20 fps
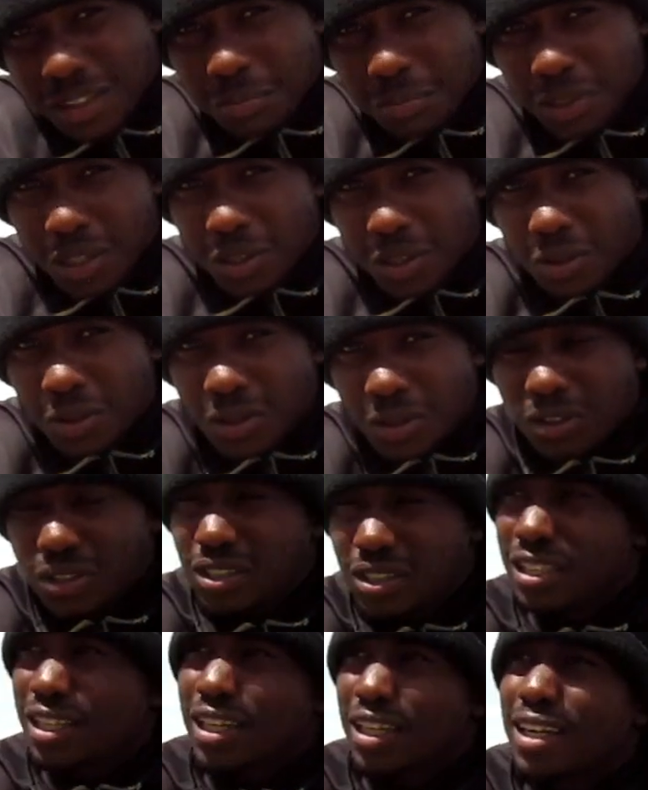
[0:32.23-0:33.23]
because
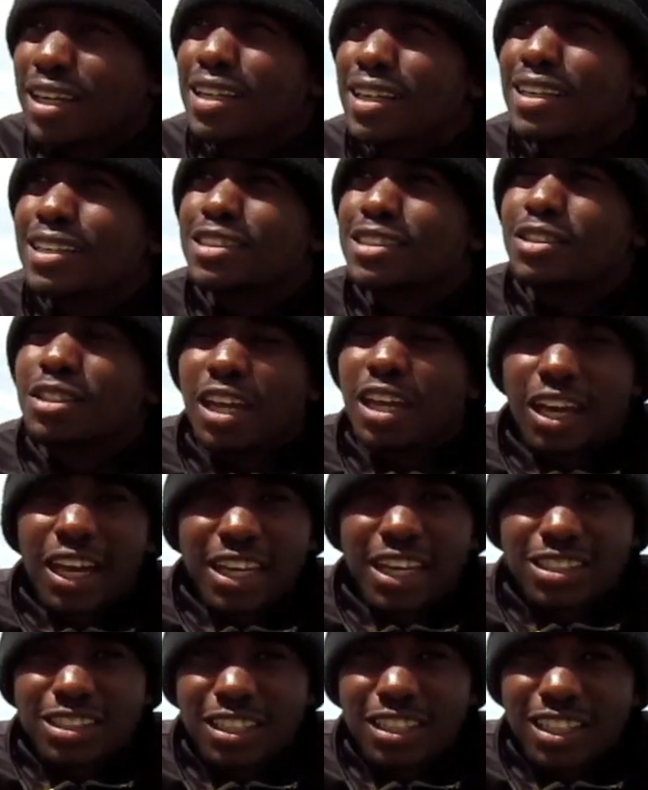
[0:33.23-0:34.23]
he is
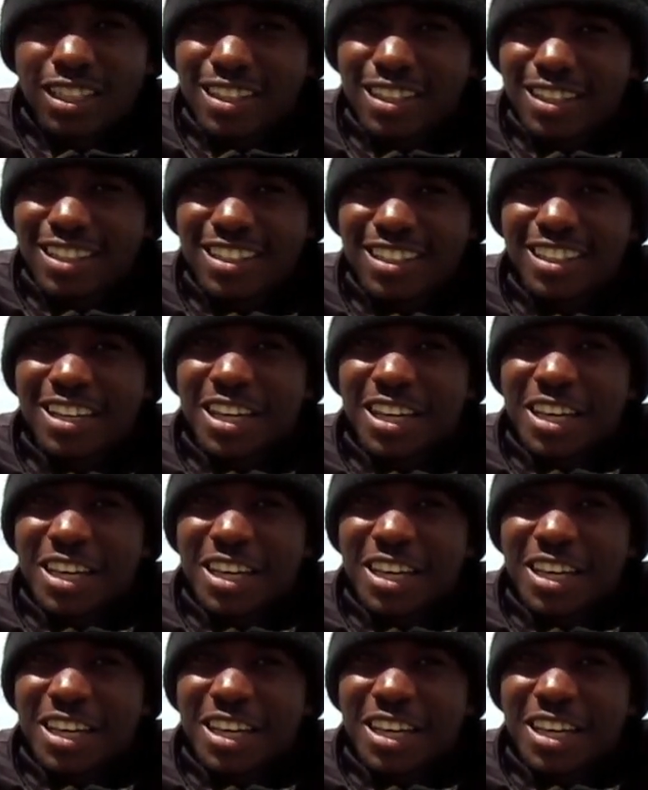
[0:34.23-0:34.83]
excellently